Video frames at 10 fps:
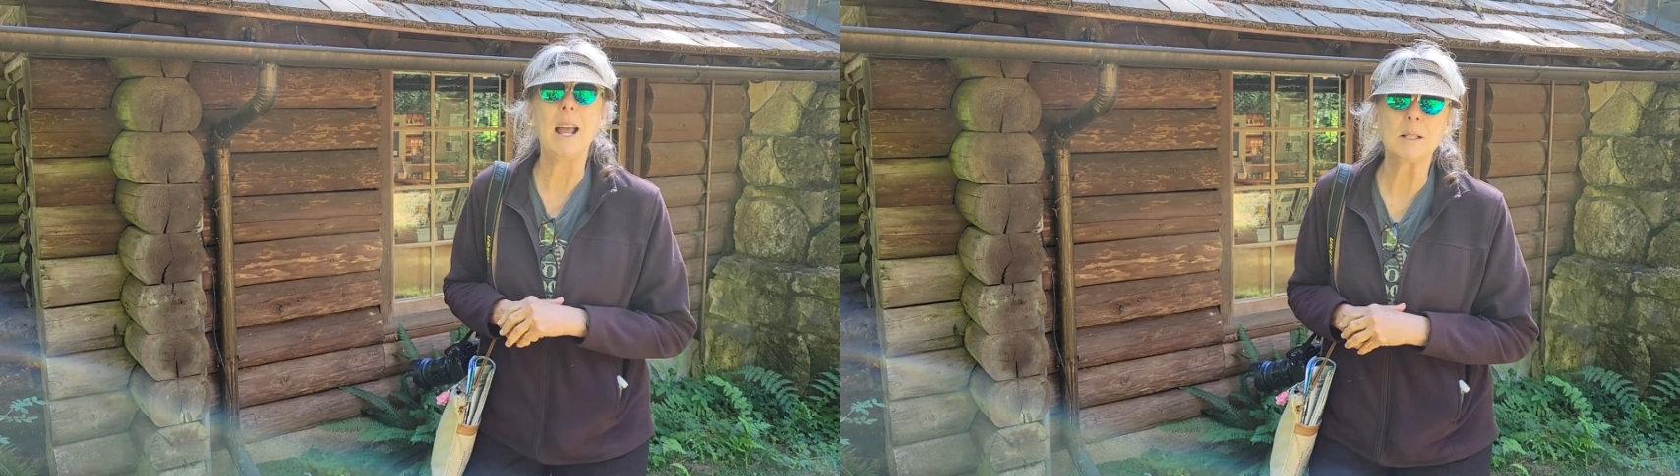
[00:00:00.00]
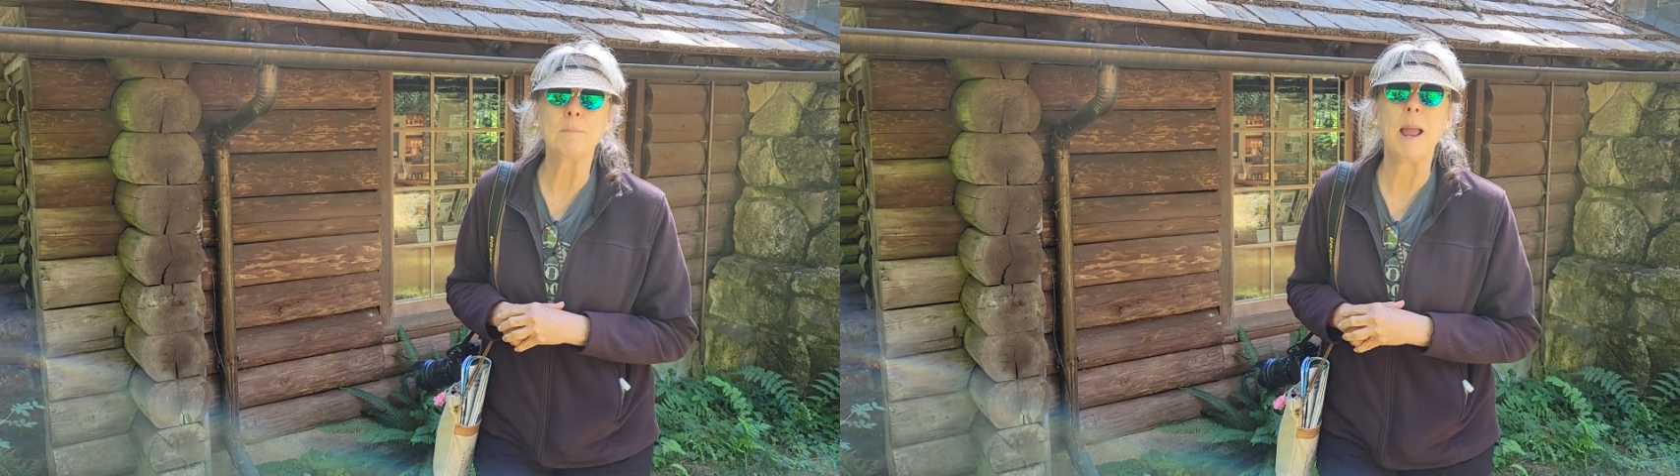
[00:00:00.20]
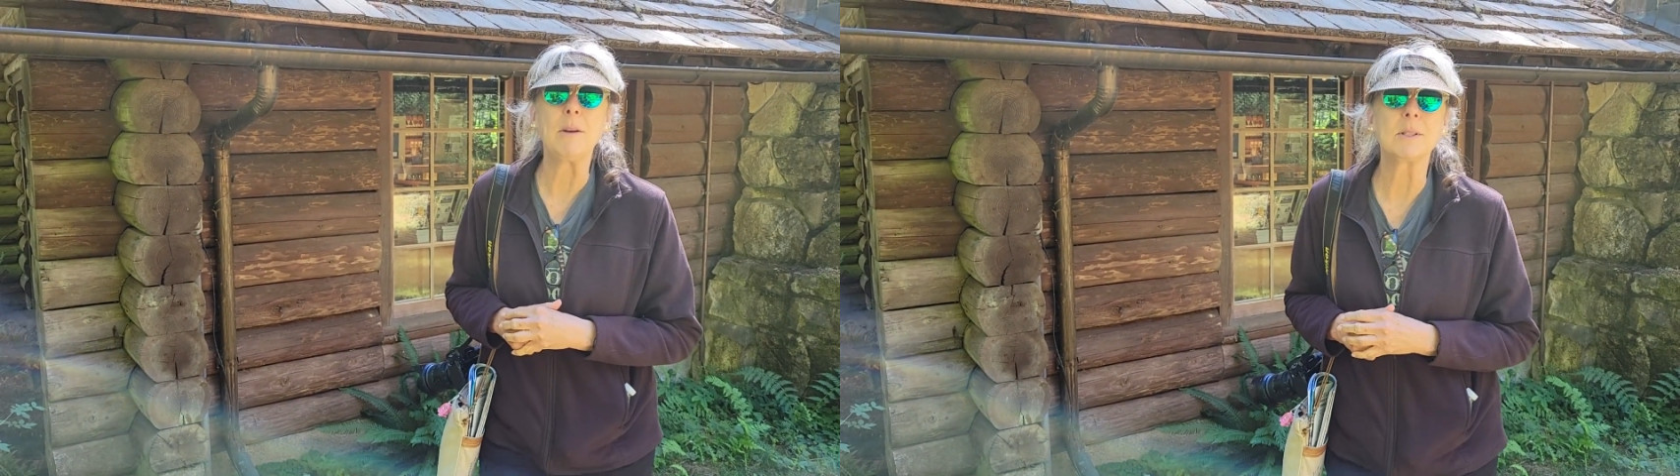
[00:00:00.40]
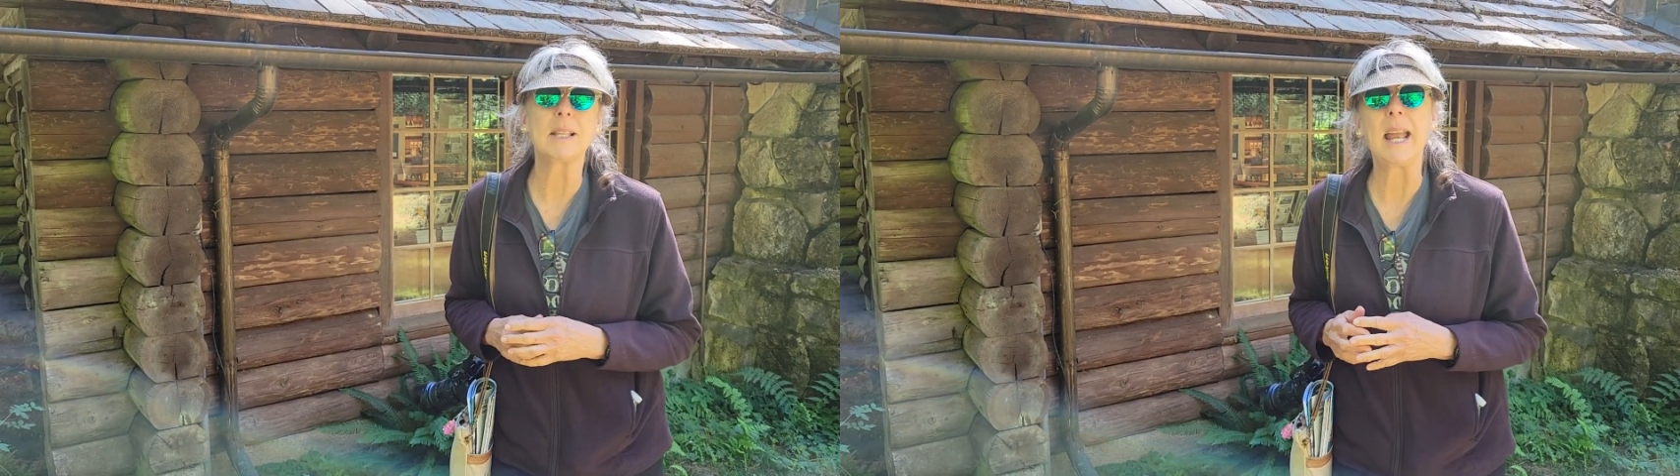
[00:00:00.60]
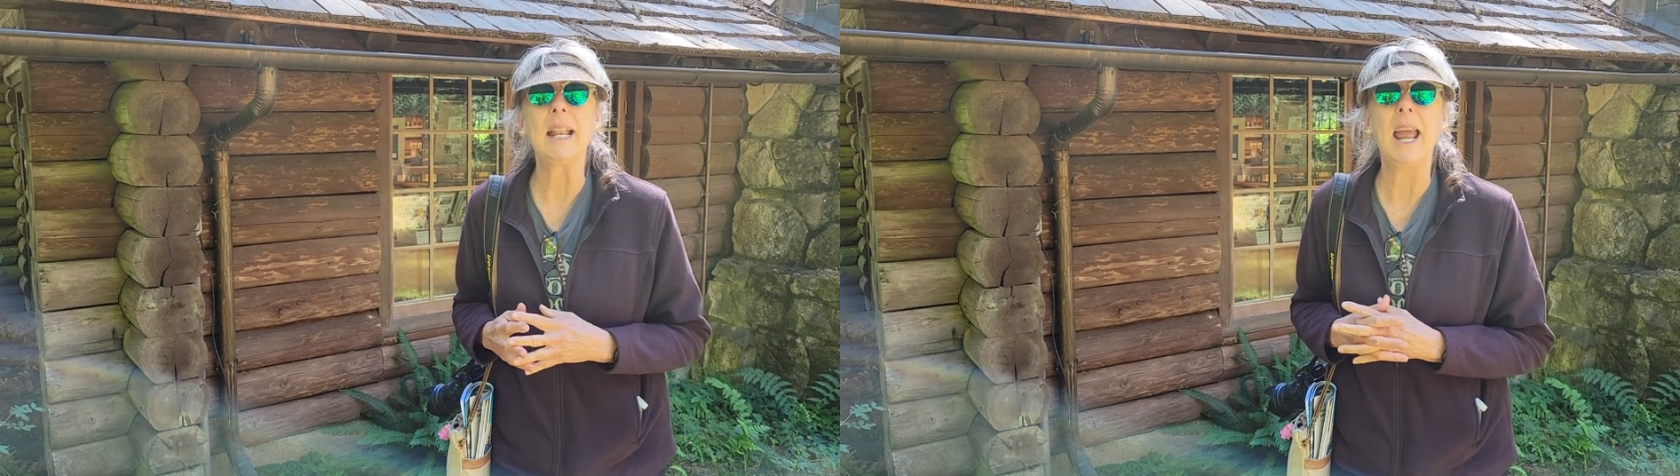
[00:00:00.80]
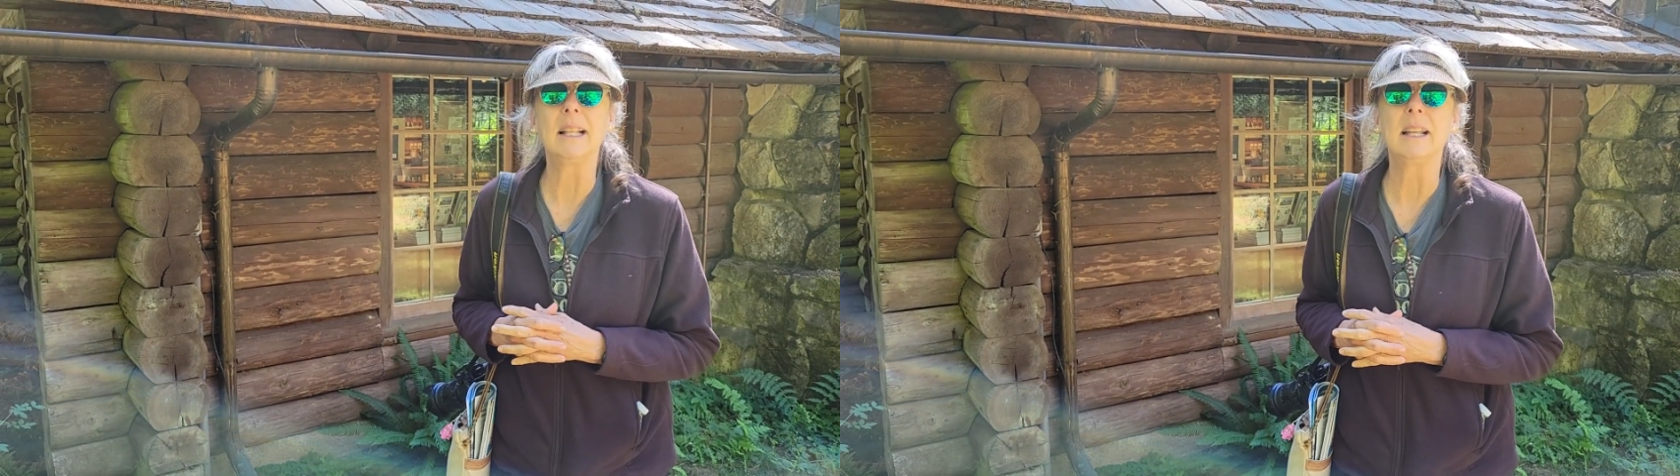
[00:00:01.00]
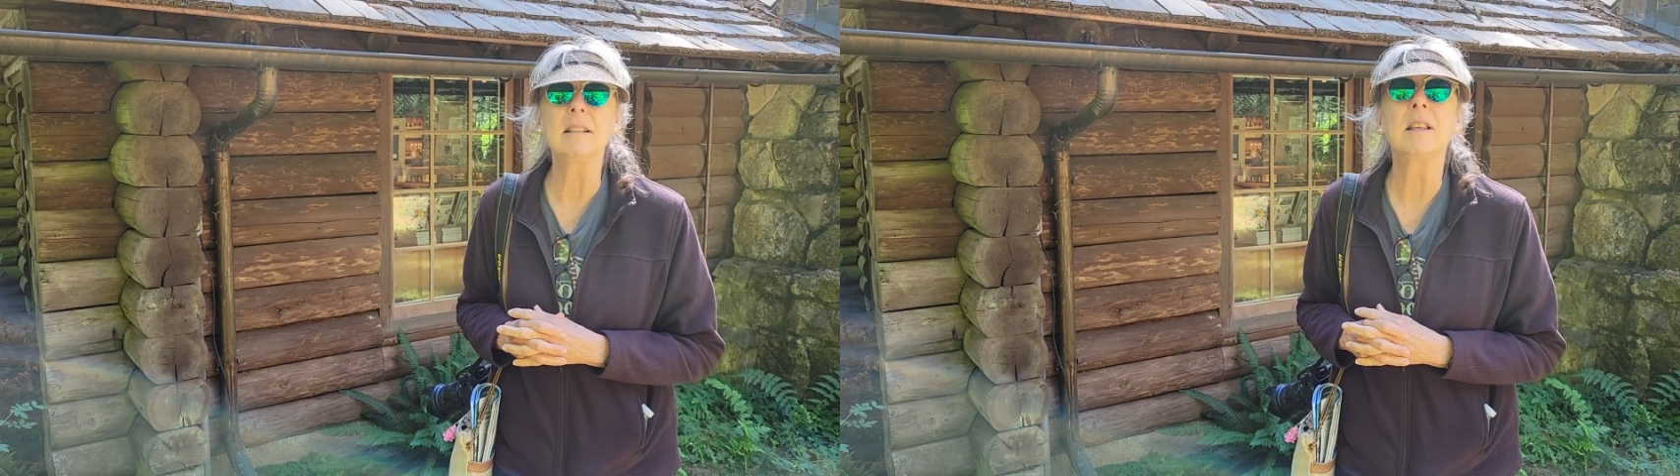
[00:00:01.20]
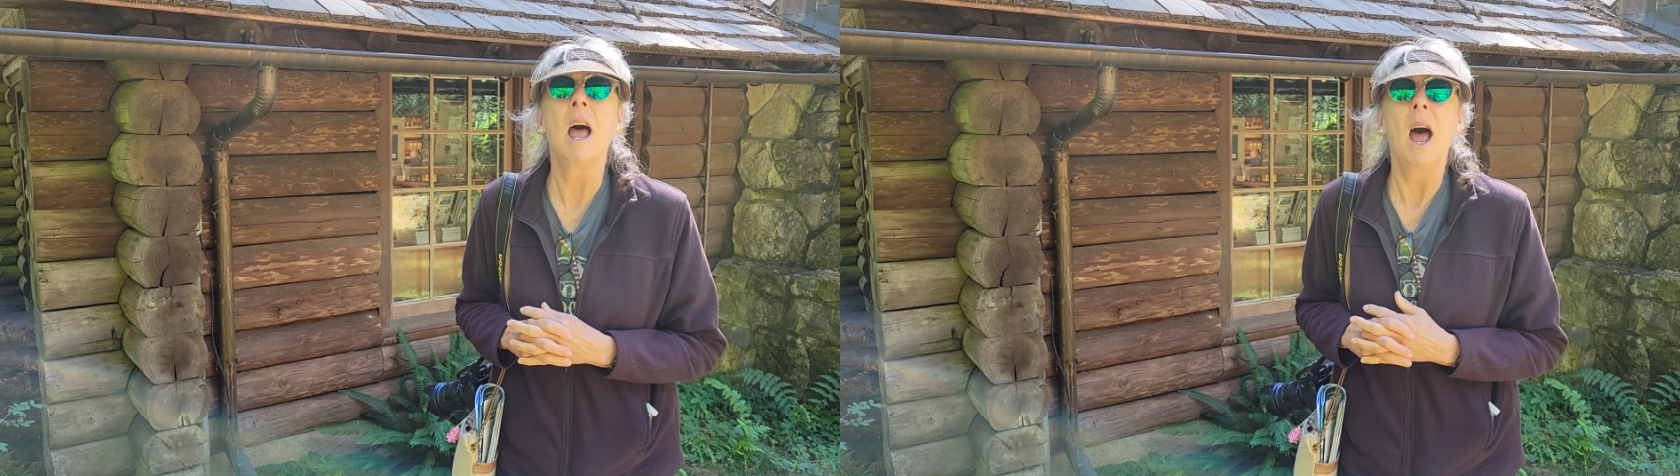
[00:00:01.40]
Mount St. Helens,